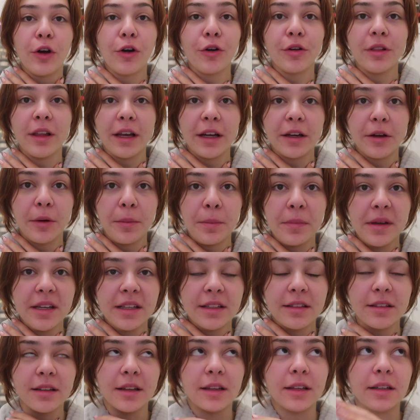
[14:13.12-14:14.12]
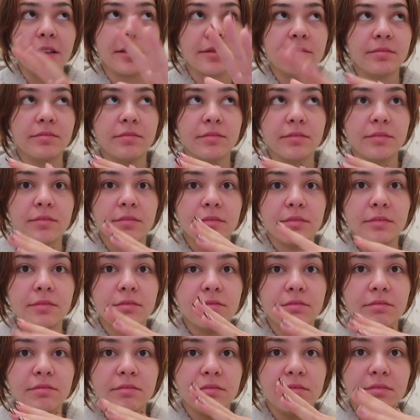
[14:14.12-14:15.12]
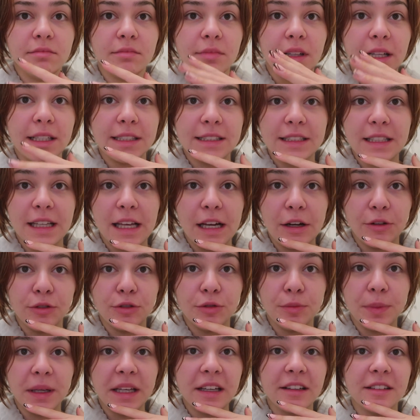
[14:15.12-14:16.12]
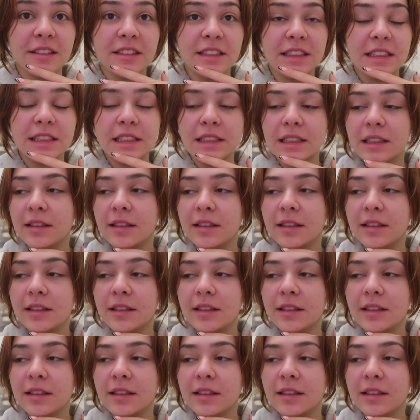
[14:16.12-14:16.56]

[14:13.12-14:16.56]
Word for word: Like a bit like less loud because